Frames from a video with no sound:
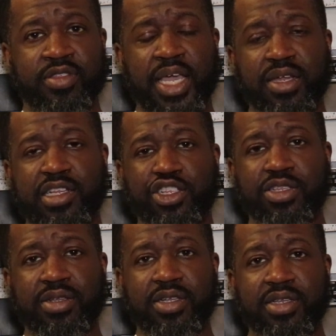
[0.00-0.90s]
Taylor
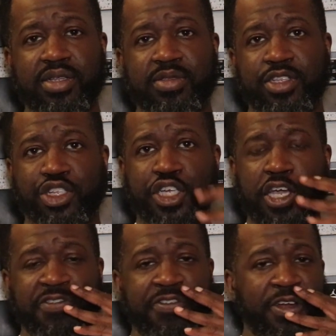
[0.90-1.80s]

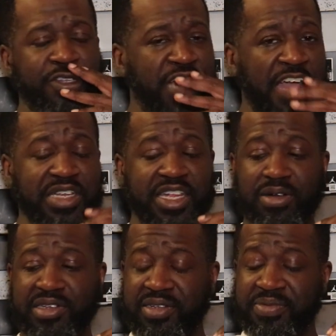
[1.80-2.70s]
cheers for Travis
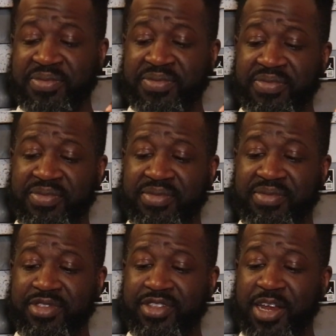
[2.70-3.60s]
Kelce.
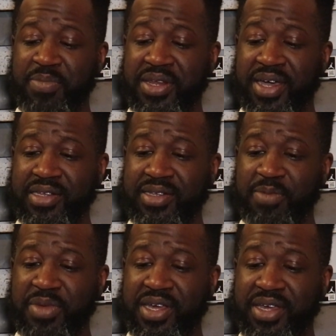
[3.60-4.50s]
That'd be nice.
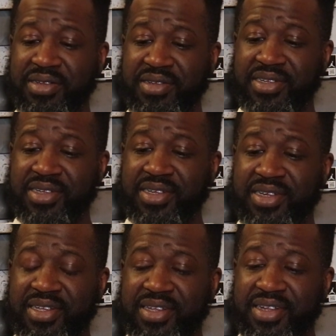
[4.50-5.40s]
That'd be nice.
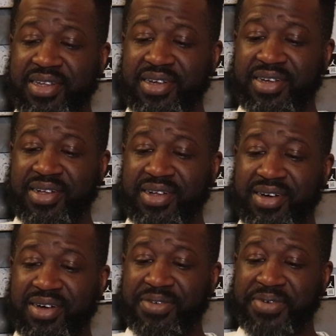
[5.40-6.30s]

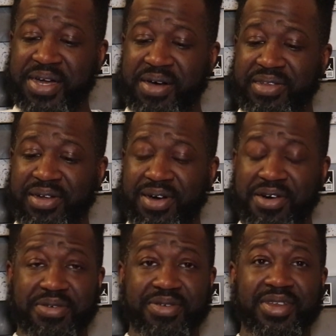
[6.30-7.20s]
What else?
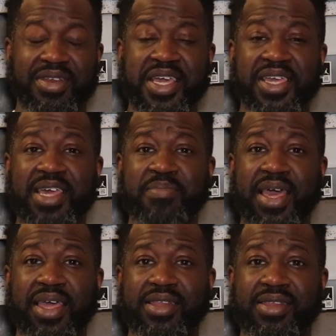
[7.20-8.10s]
Oh, Nicki and
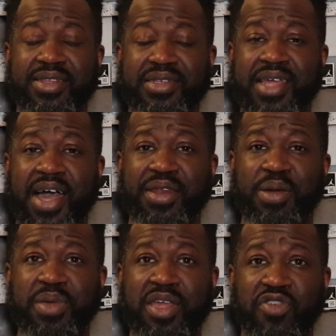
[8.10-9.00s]
Megen, the Stallion,
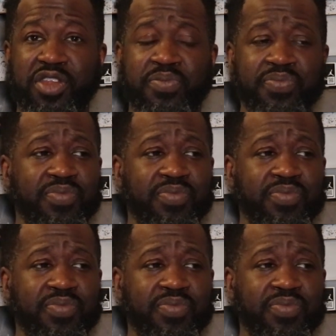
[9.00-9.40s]
are beefing.